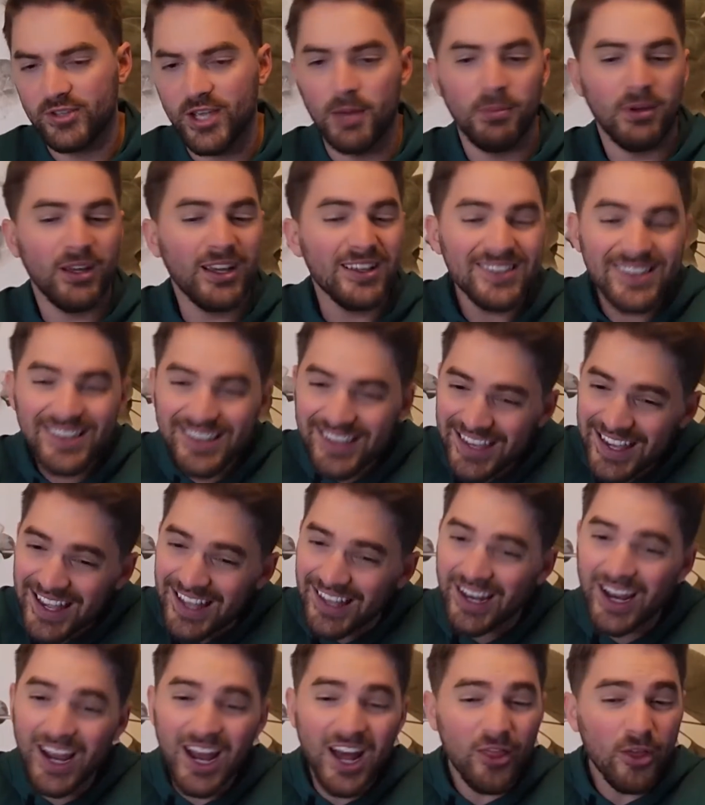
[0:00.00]
Because,
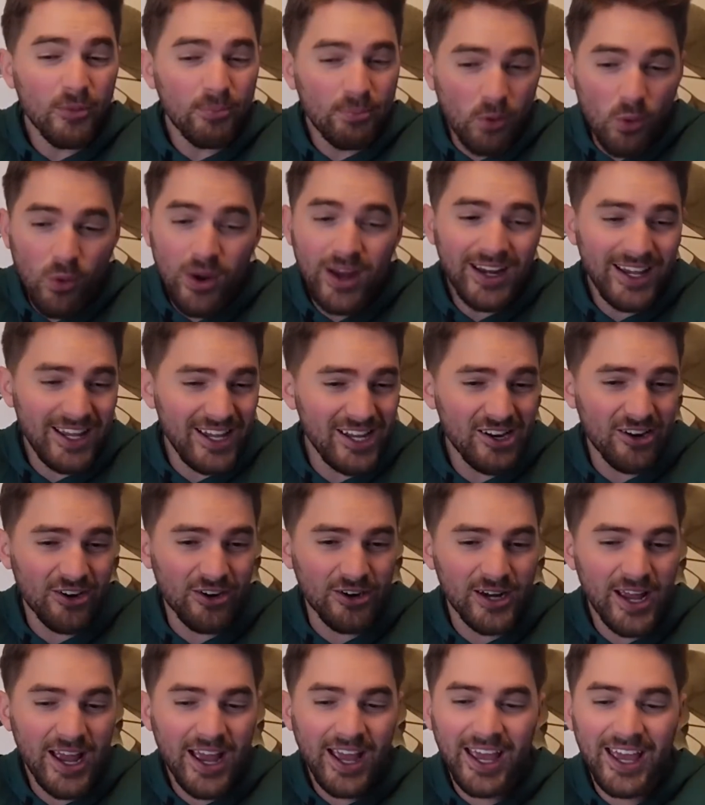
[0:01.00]
again, the point
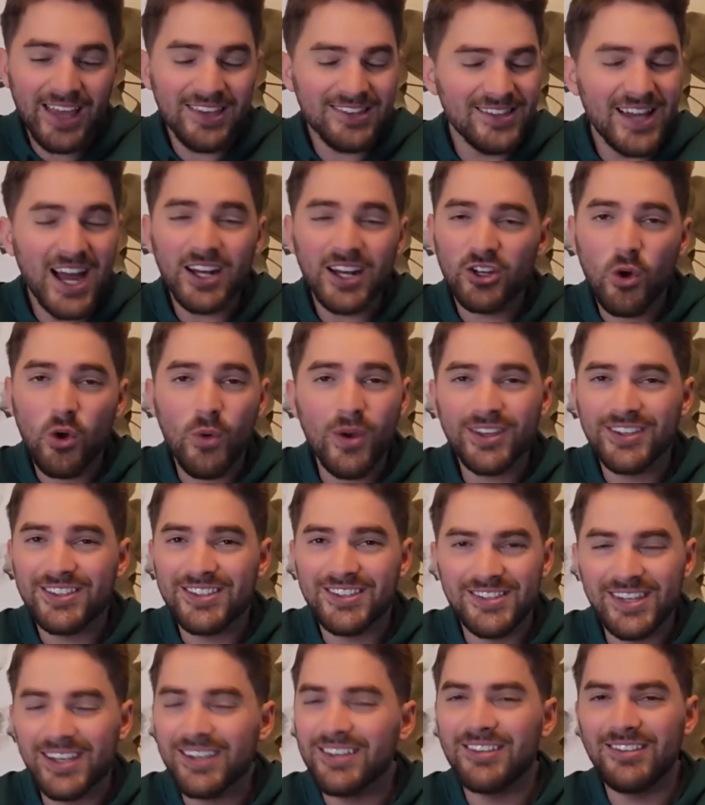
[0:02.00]
here is not going
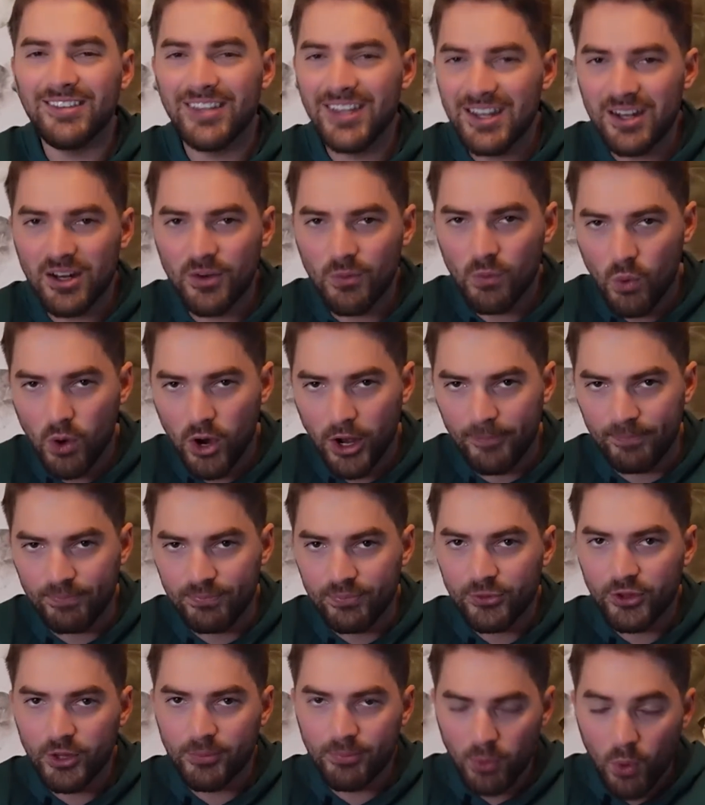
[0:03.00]
16-1.
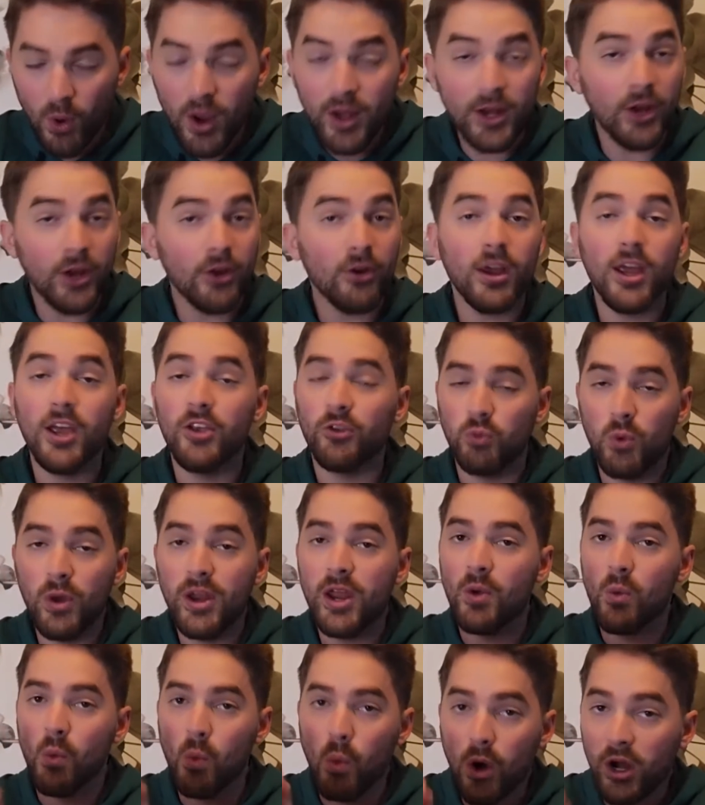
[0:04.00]
The point here is
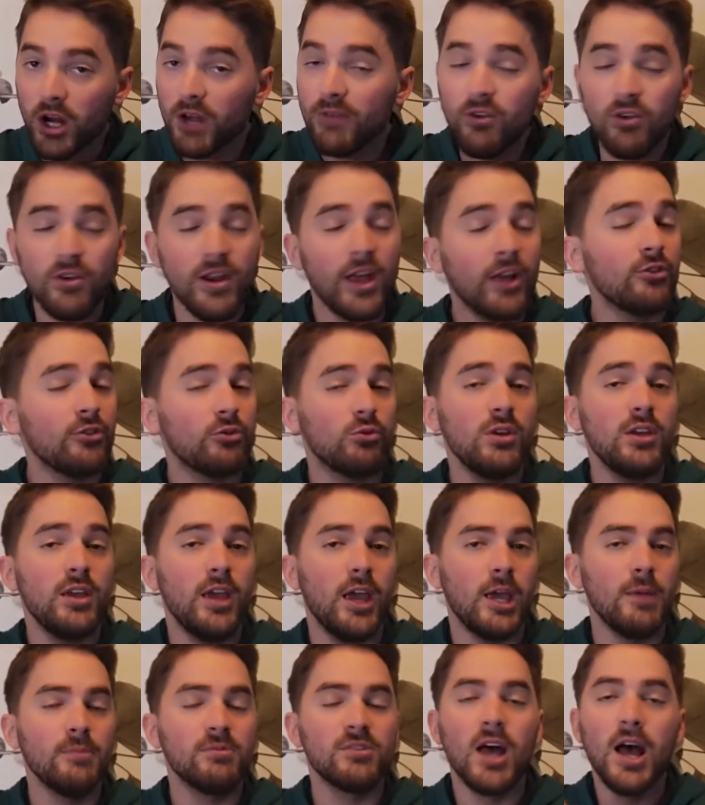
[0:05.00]
winning one of your next 3
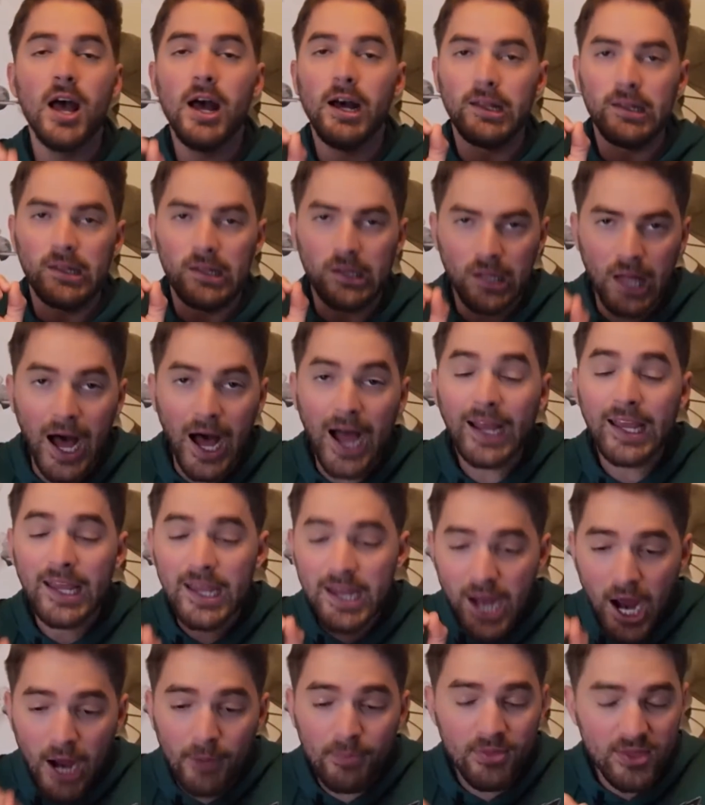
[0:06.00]
games,
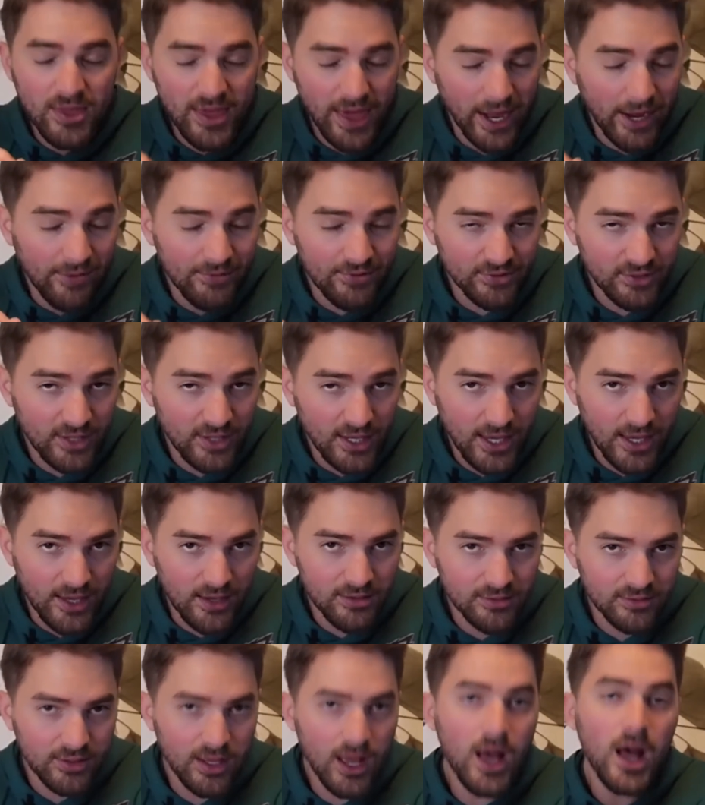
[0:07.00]
locking up the NFC
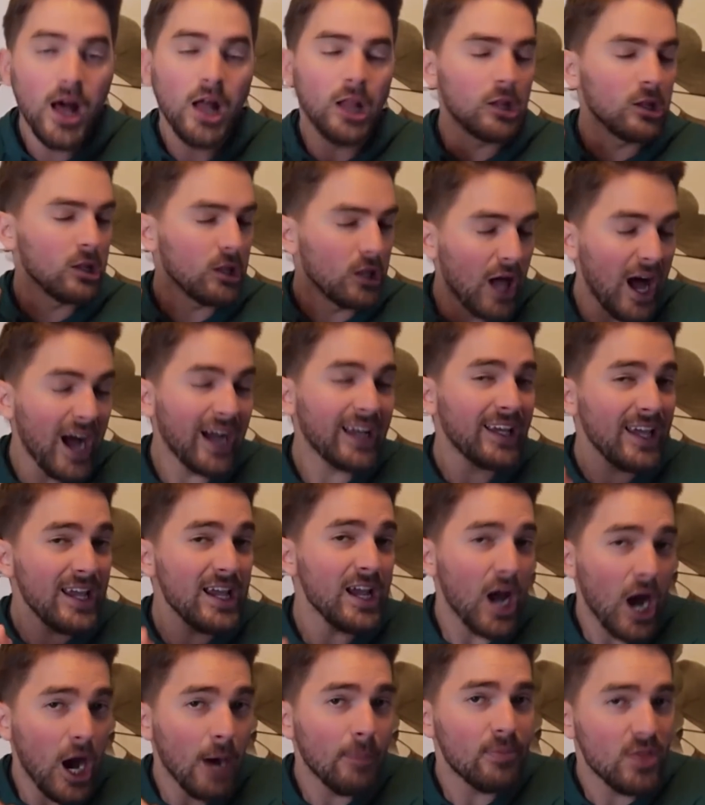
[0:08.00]
East,
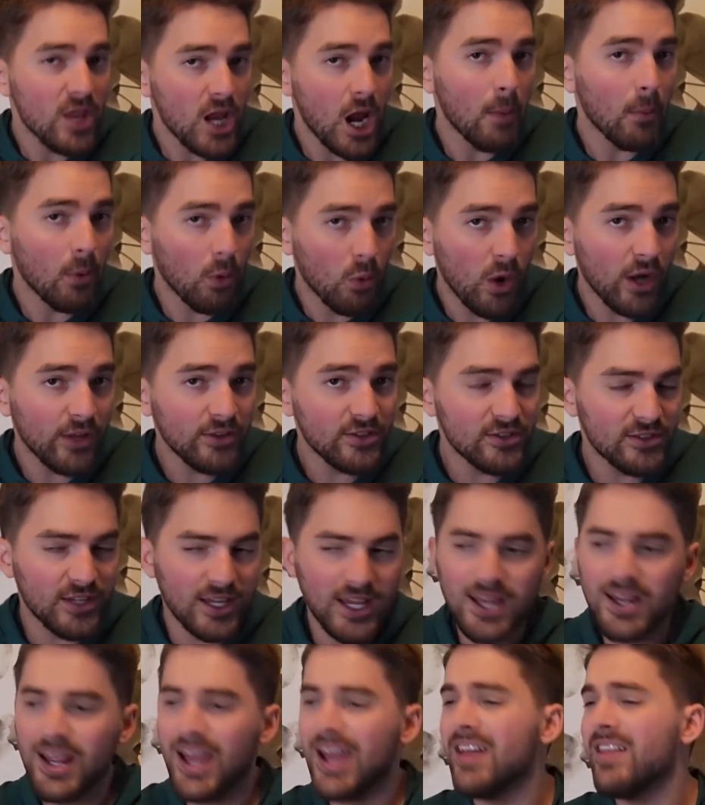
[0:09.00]
locking up the #1
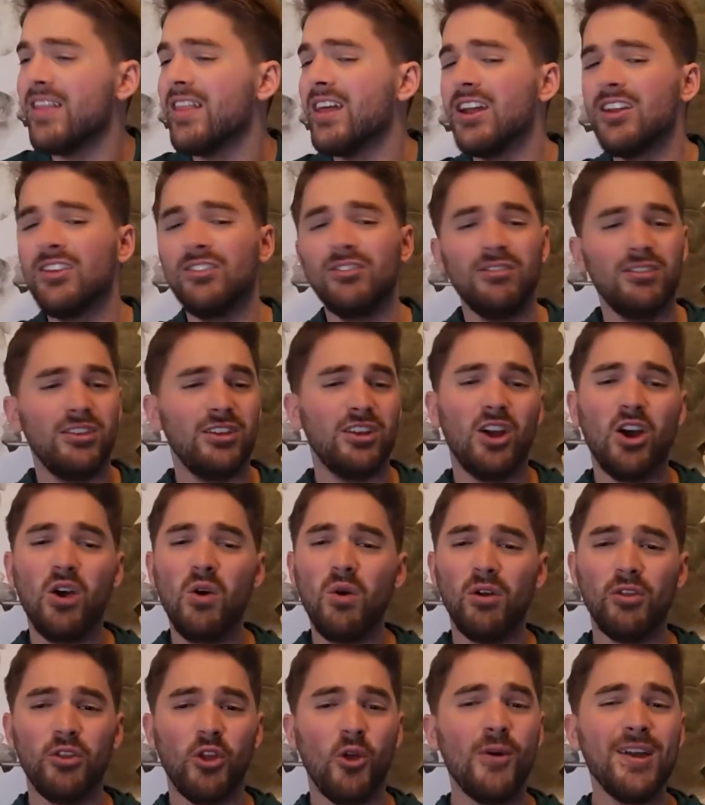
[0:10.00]
seed, and then, you
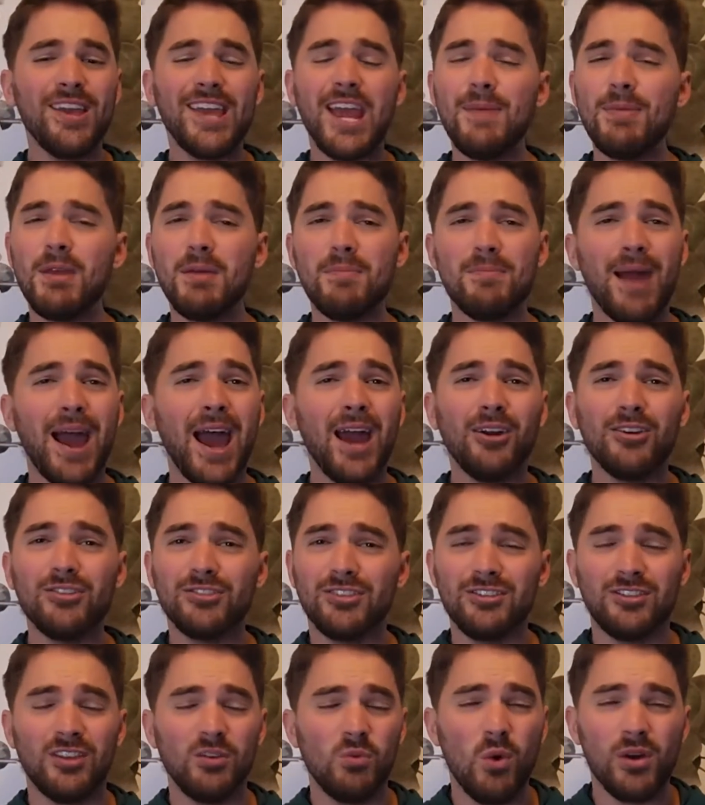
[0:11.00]
know, the only game that matters
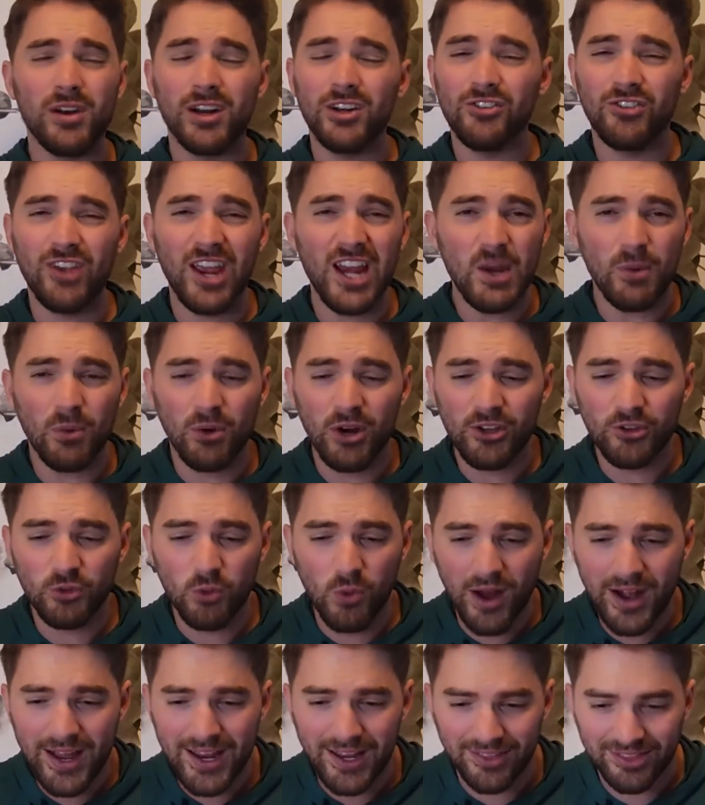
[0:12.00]
is the one on January
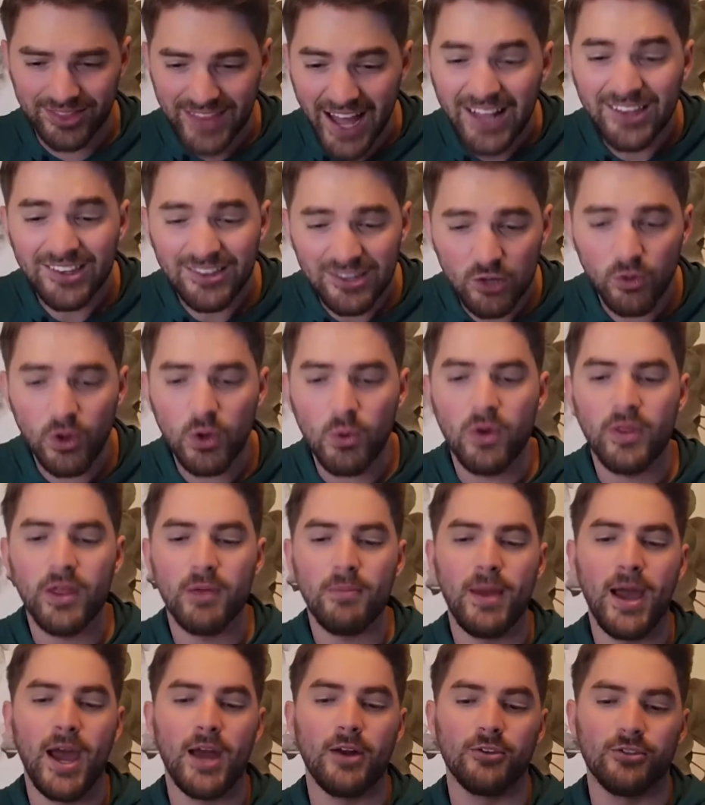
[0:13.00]
20th. That's the only one that
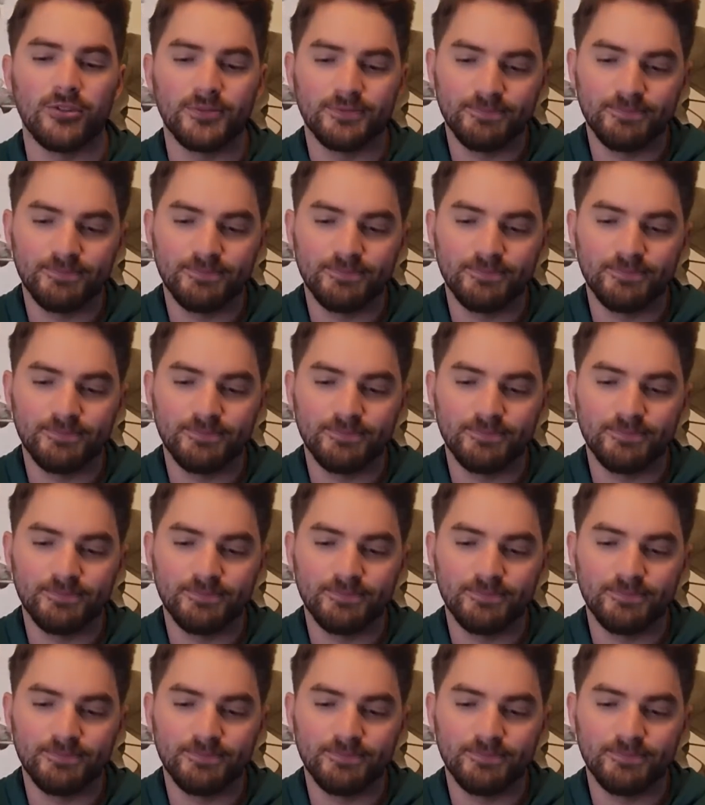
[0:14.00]
matters.